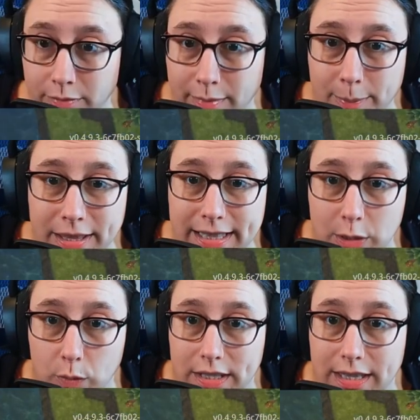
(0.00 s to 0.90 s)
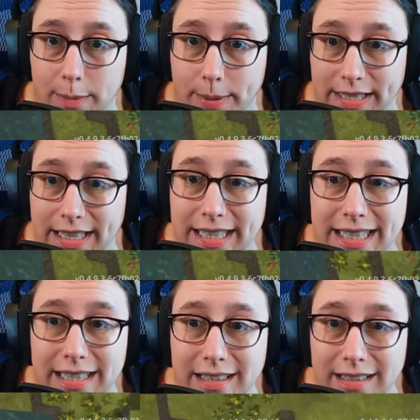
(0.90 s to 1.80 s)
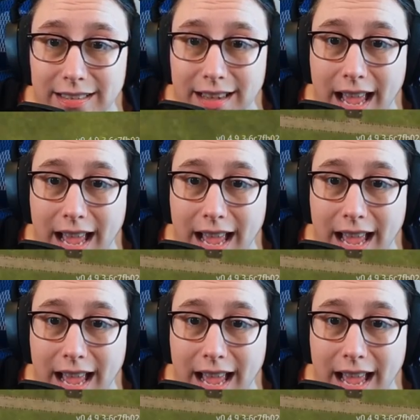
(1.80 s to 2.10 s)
Maybe this wasn't the best idea.